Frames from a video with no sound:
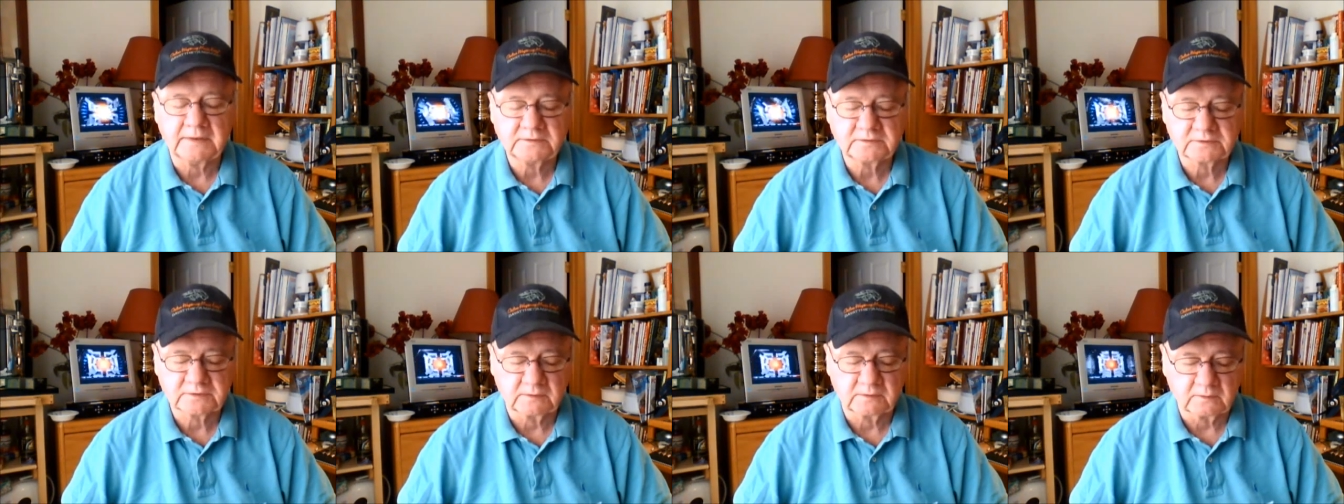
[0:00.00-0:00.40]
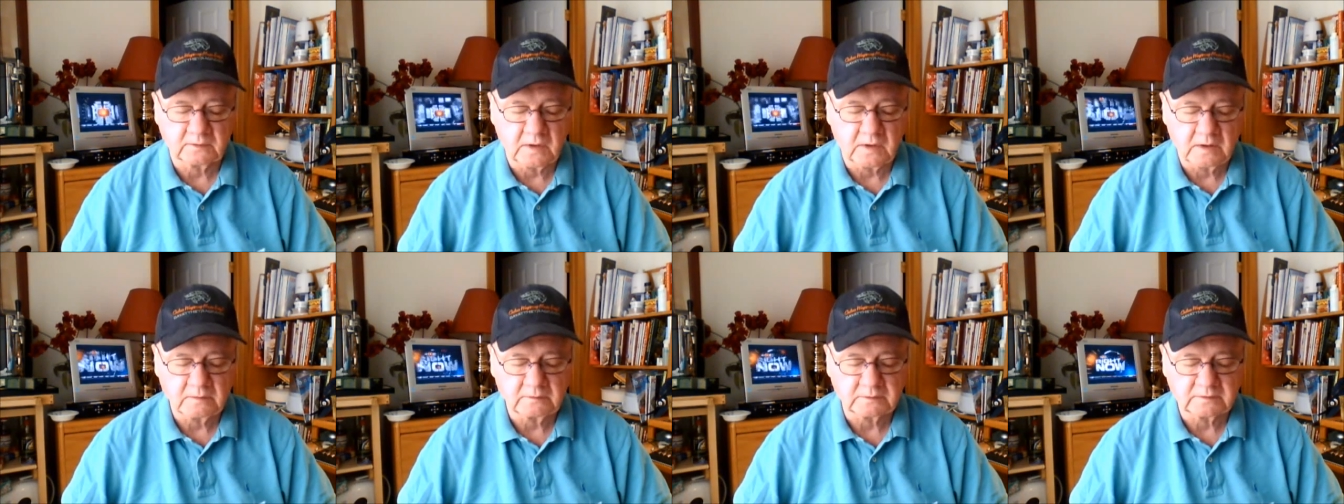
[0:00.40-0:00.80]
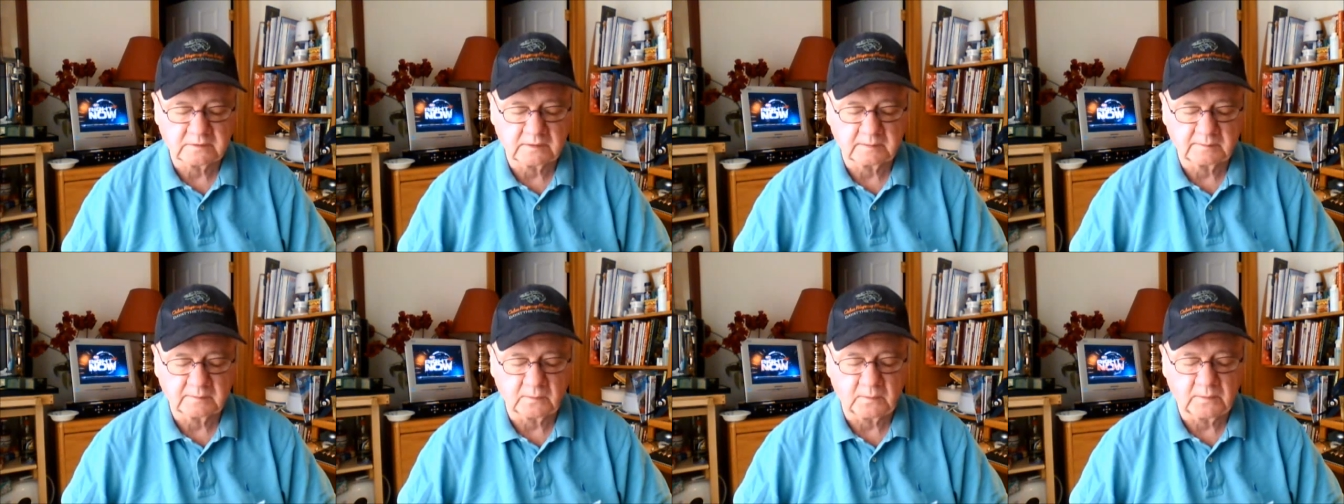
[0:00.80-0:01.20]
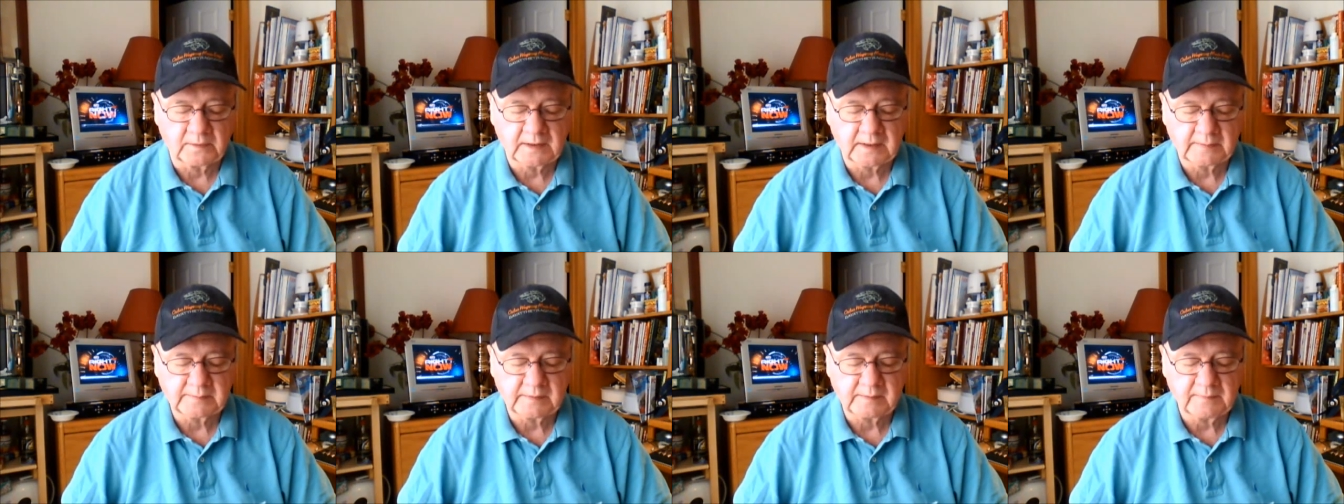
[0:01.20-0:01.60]
so along with number 1 I'll
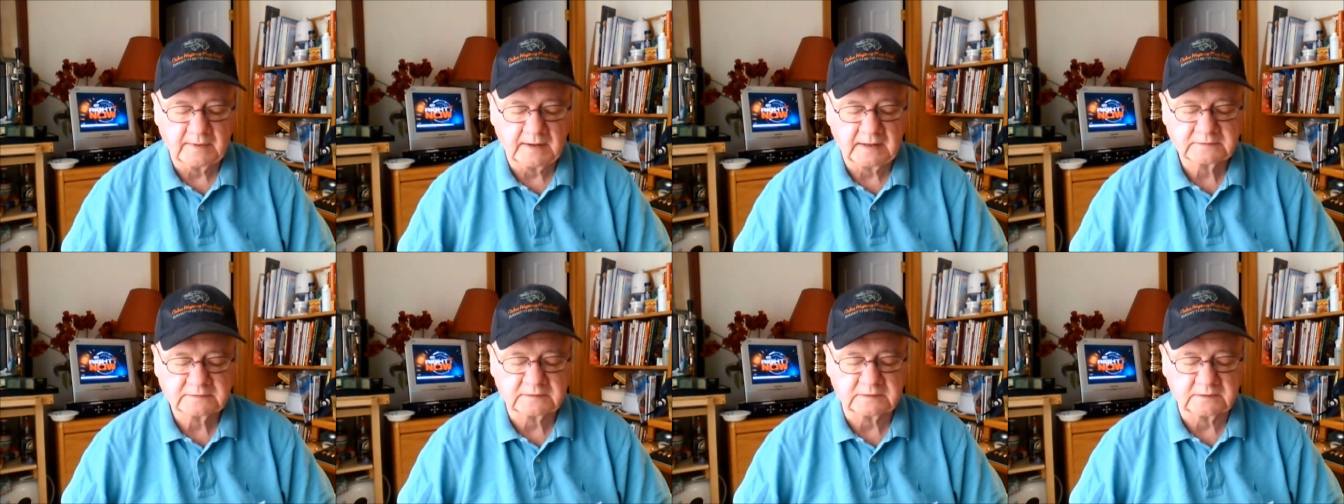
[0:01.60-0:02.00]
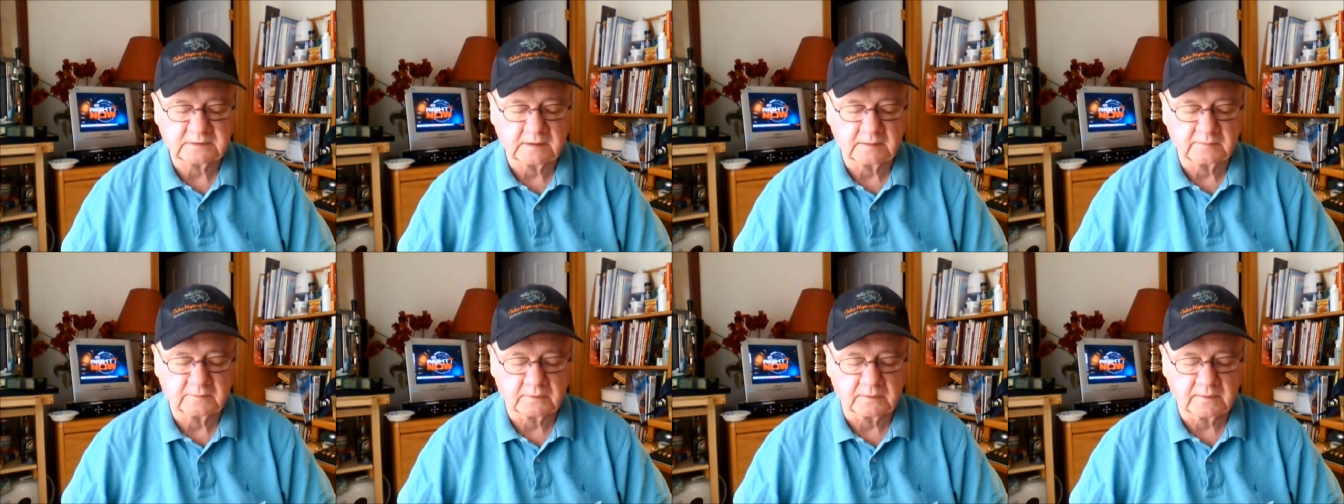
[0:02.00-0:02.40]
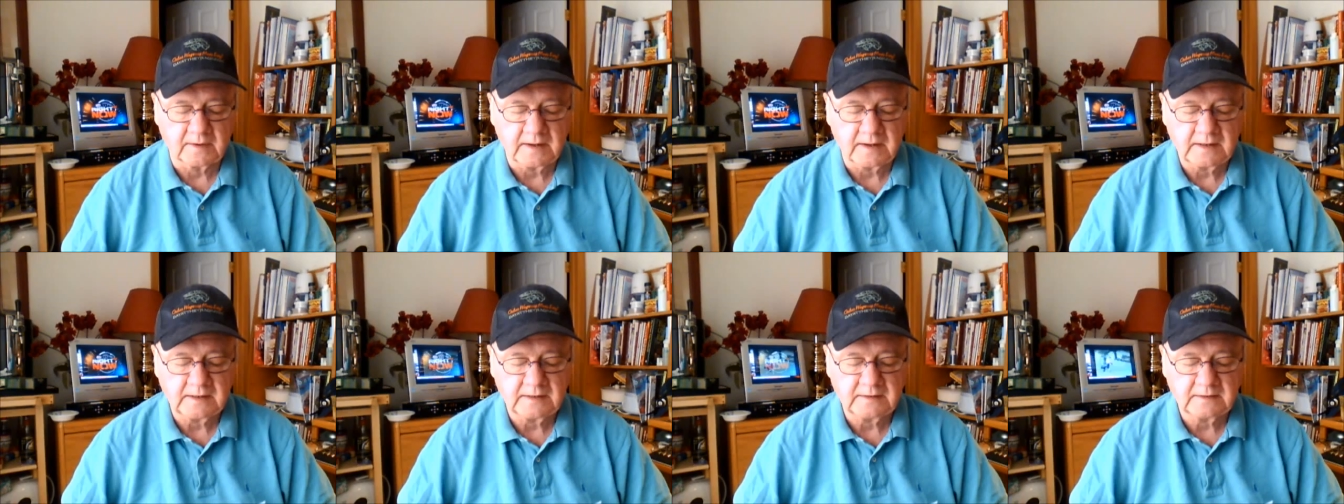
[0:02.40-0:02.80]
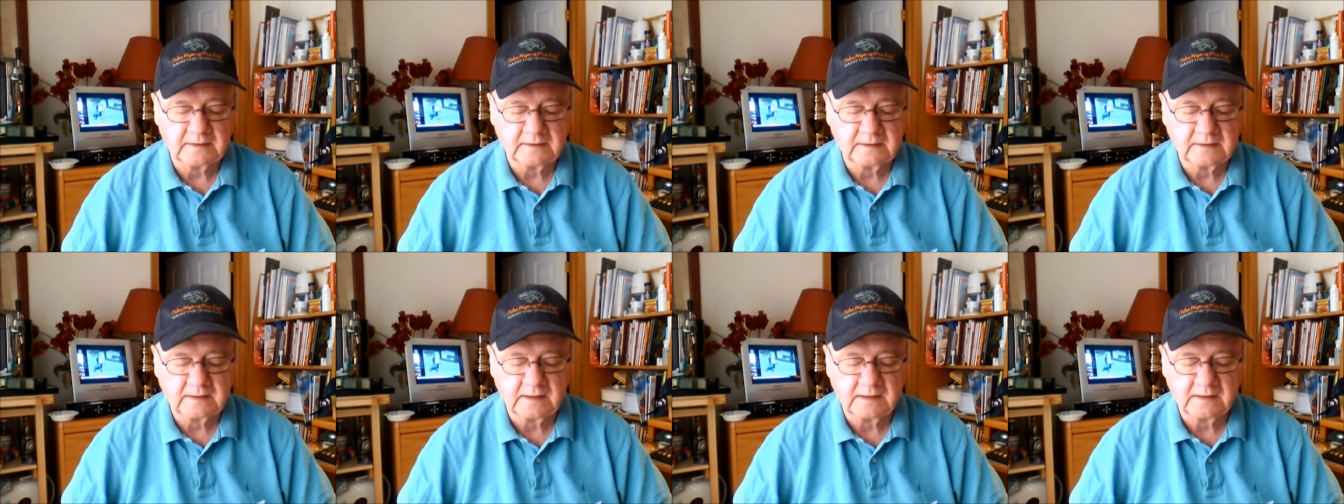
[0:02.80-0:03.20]
be boxing number 8
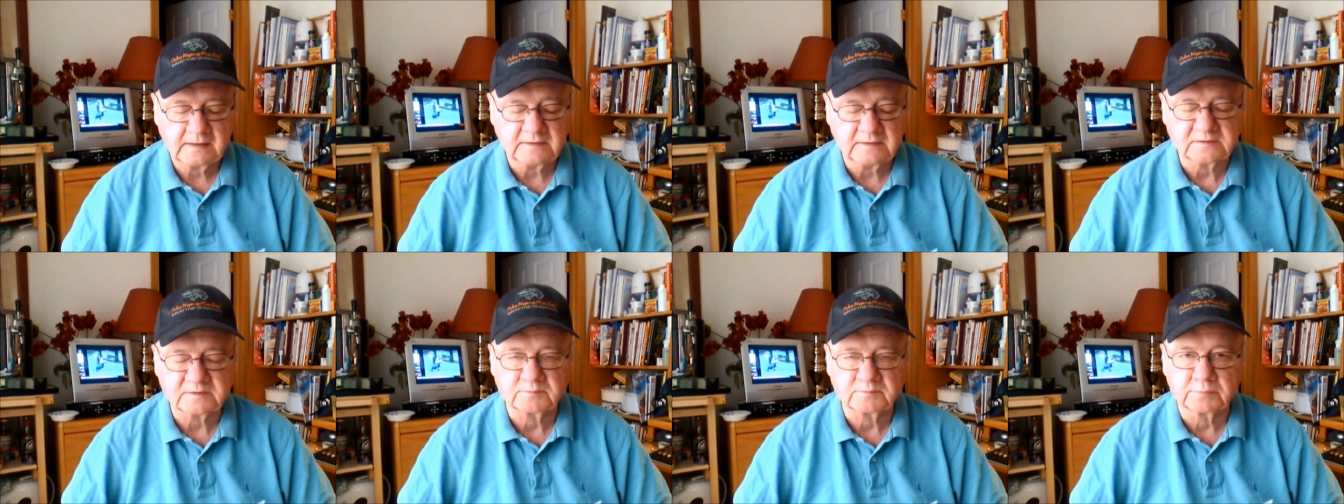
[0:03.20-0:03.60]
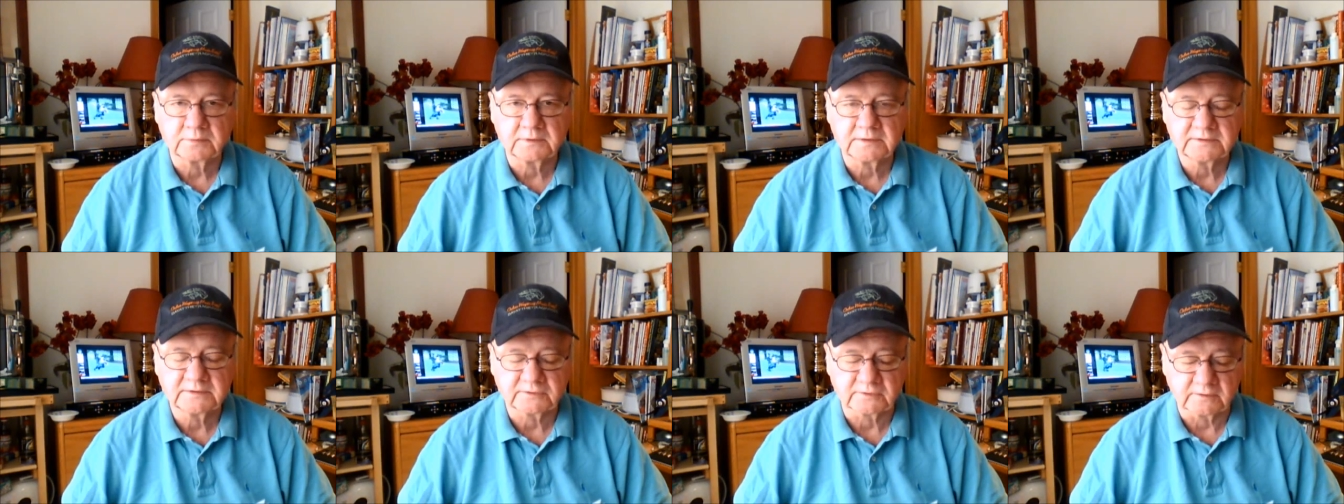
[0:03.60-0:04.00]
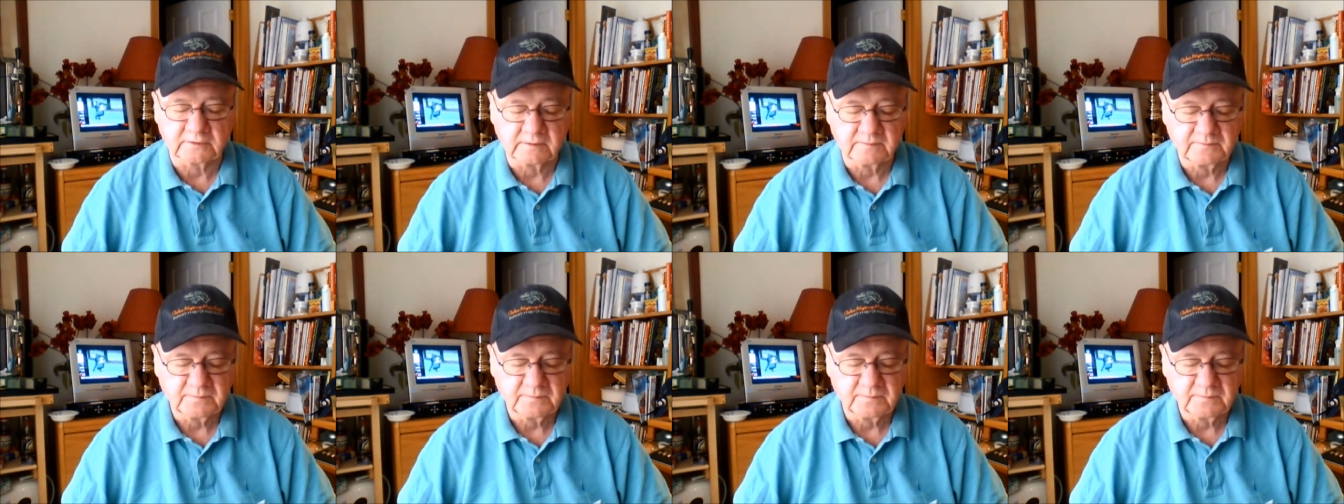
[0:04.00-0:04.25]
Katie's Blizzard,